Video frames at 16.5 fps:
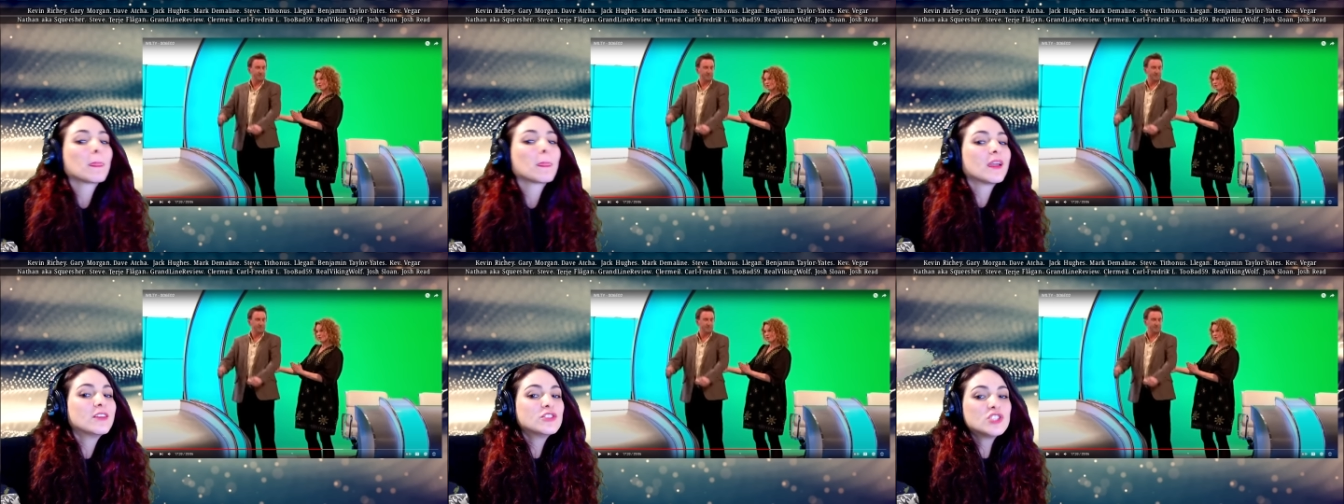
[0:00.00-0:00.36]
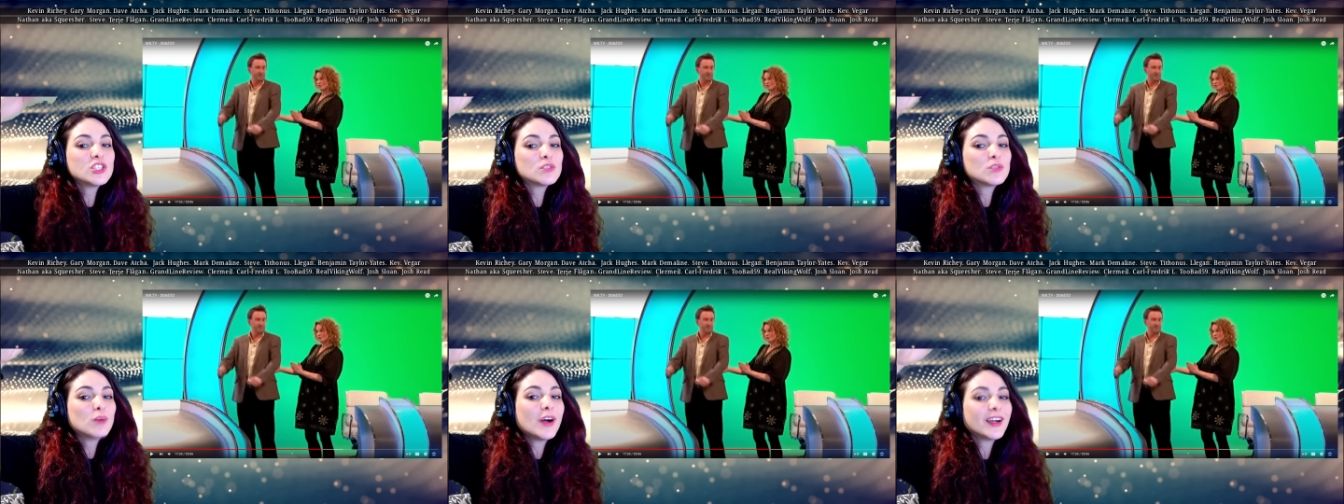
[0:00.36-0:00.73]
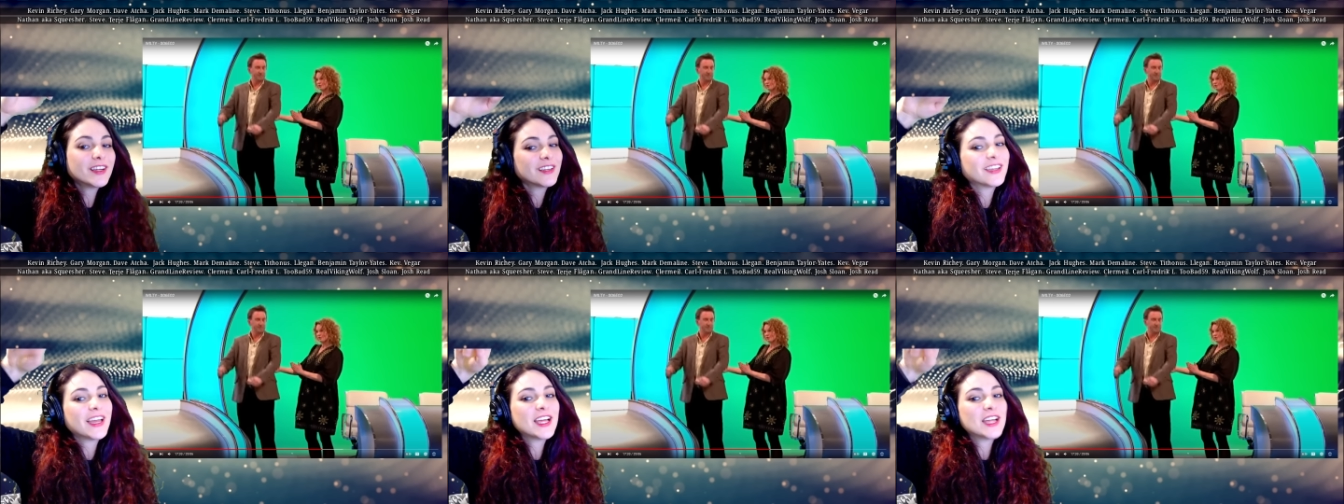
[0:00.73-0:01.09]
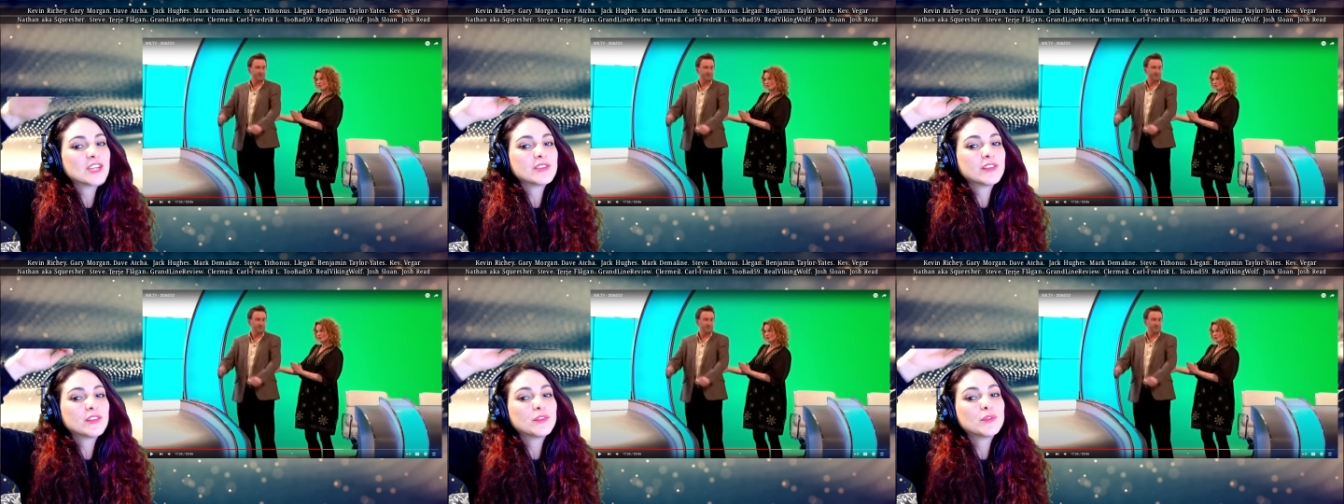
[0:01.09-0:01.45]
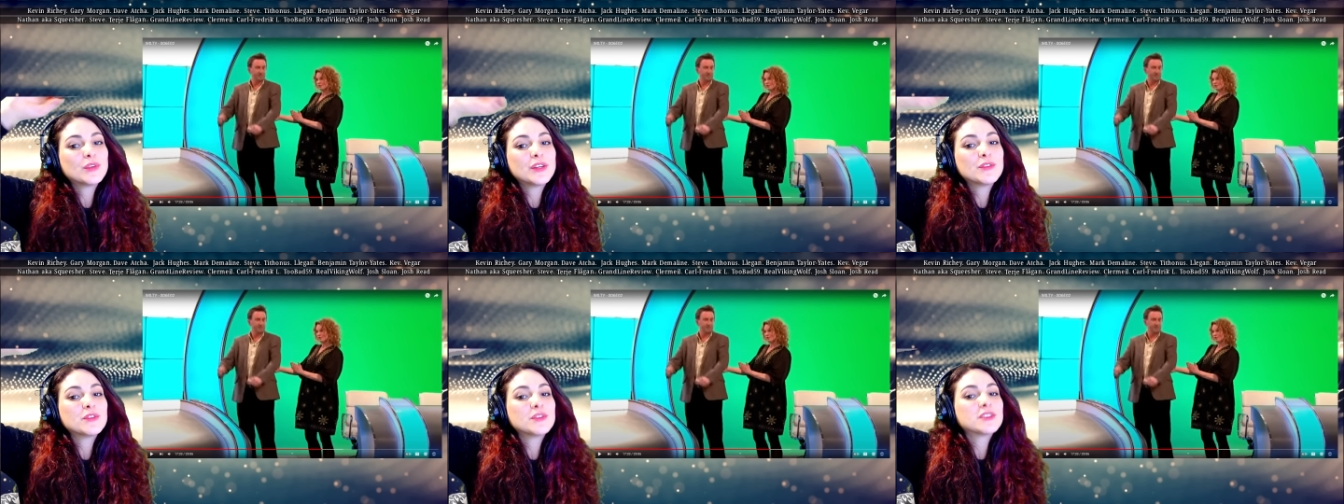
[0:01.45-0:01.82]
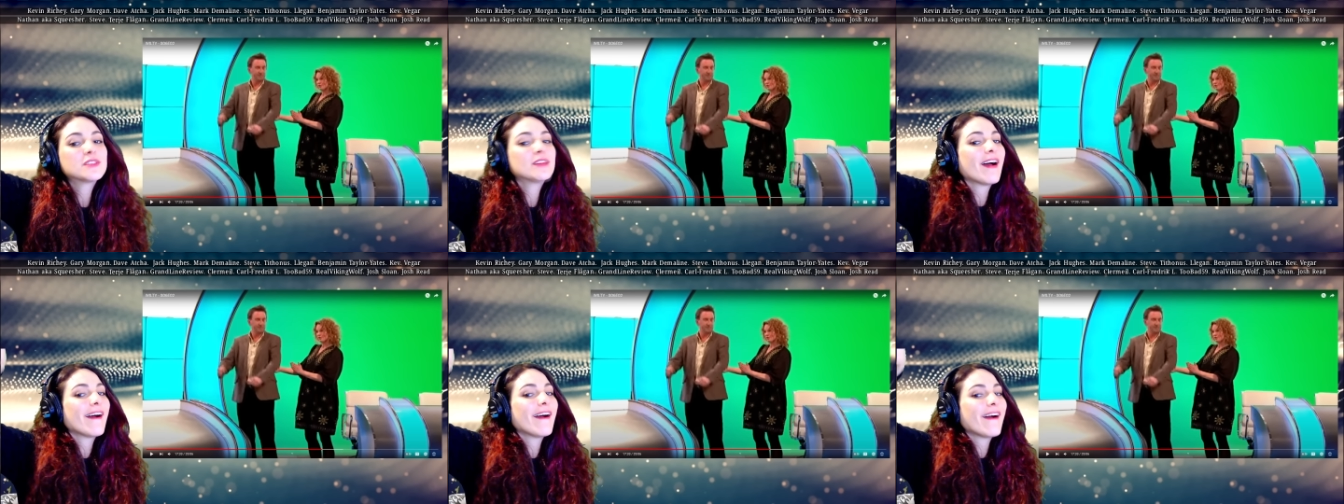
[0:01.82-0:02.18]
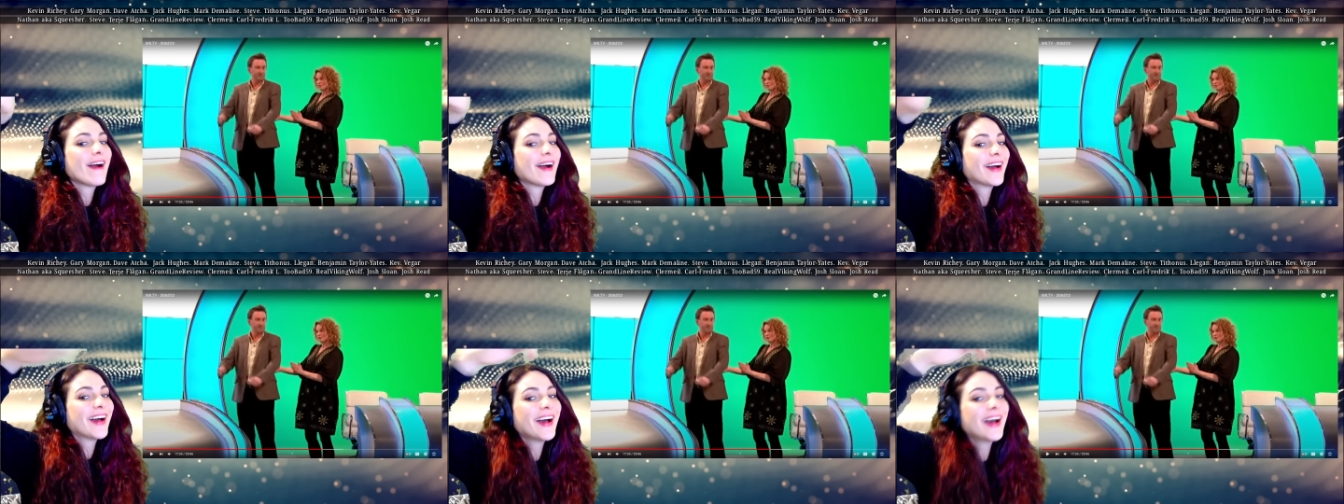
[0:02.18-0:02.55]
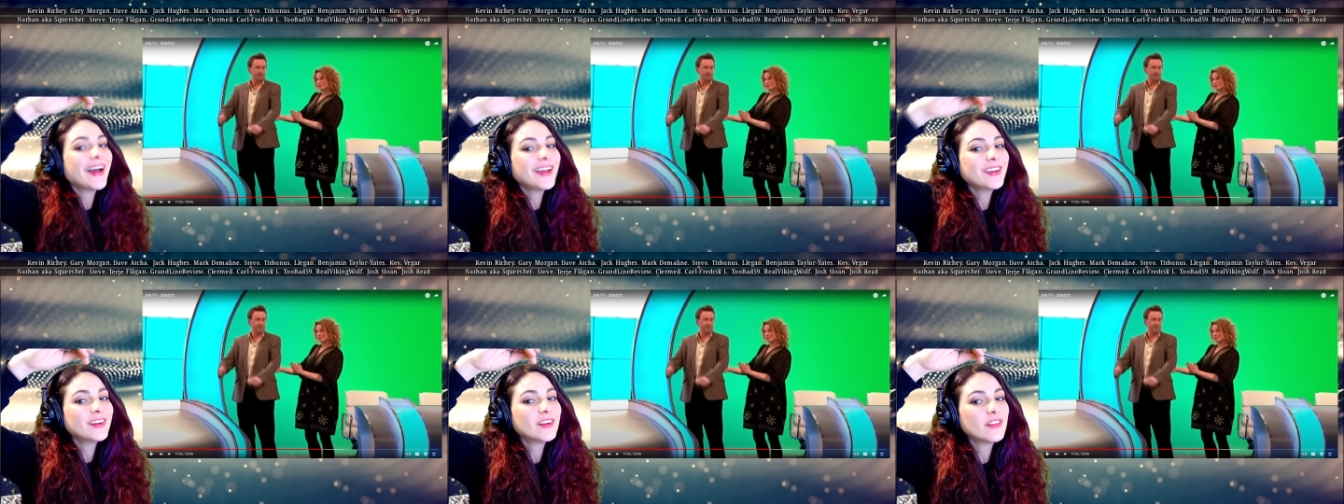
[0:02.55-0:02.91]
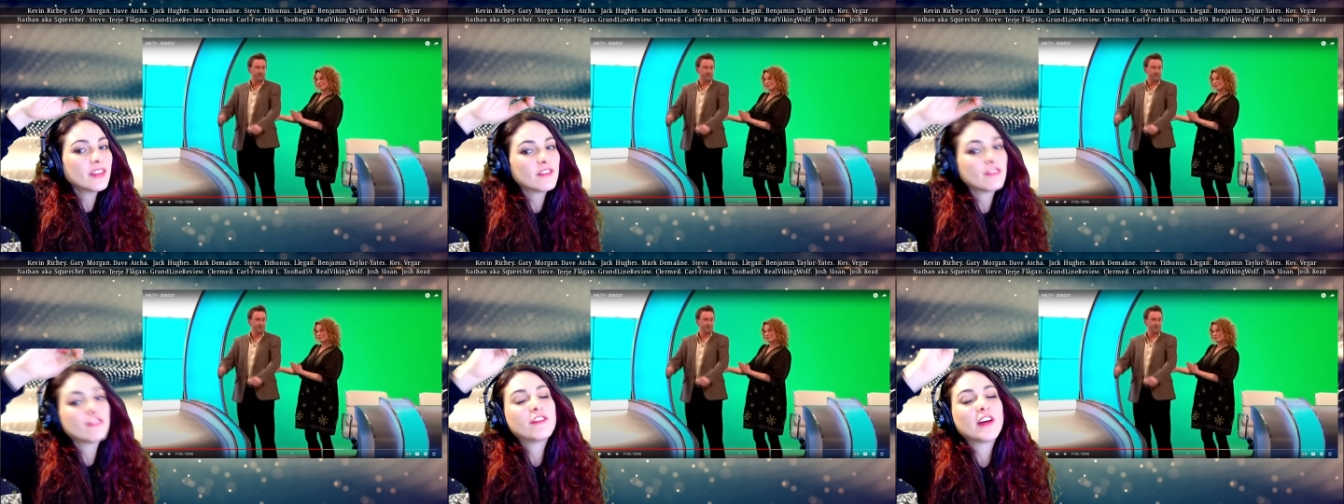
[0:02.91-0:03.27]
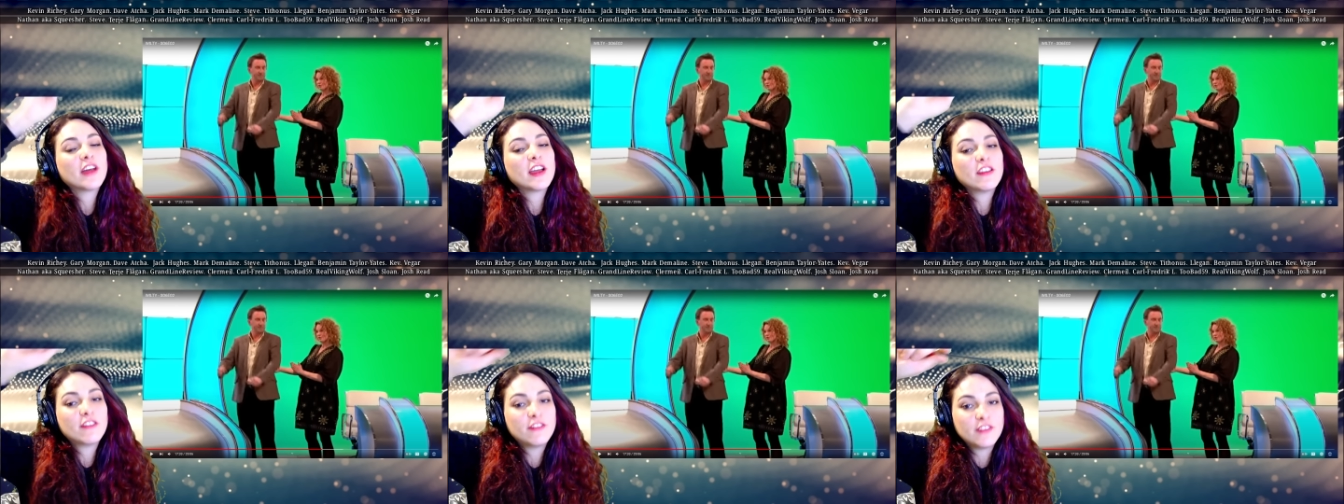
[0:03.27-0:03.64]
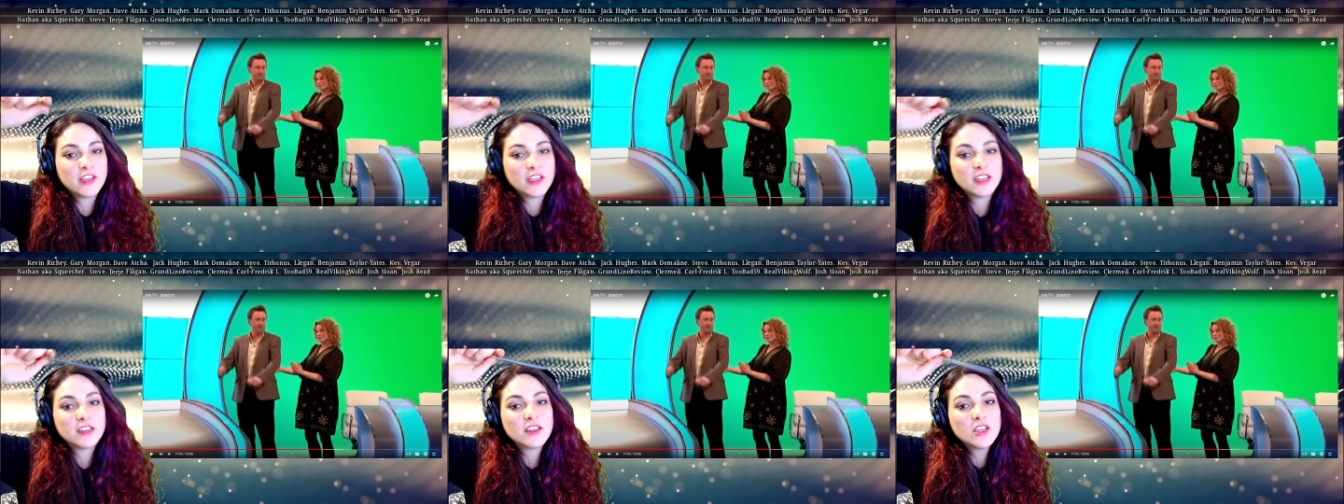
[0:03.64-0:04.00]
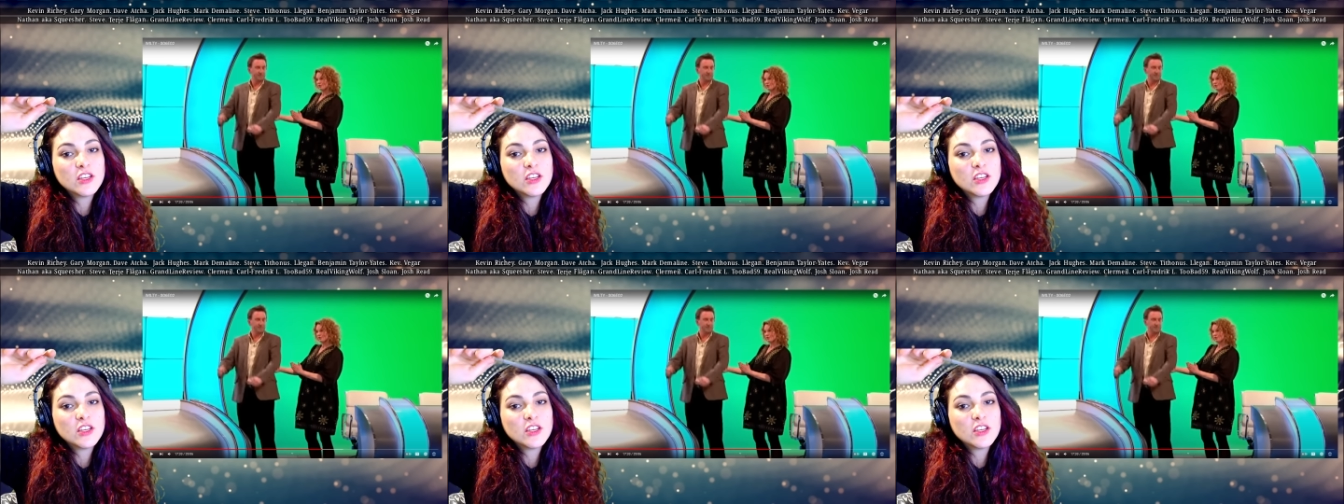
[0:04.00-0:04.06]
Just walking casually through. It was higher than 5 feet.